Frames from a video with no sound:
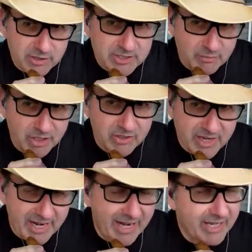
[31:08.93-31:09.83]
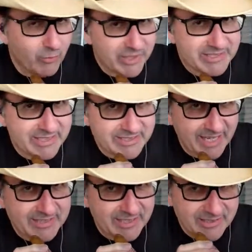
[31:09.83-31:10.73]
are some other Canadian whiskeys
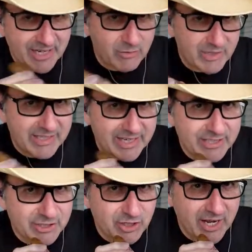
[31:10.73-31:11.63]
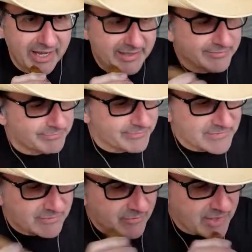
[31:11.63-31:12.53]
out there that I really need to try.
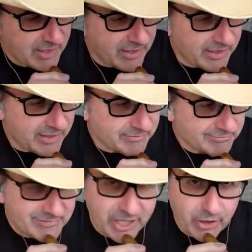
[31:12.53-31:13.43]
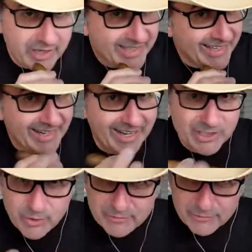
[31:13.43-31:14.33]
Again, I
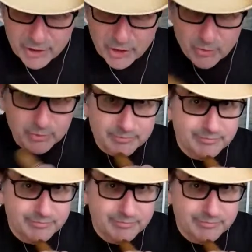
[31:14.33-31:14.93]
do it for you.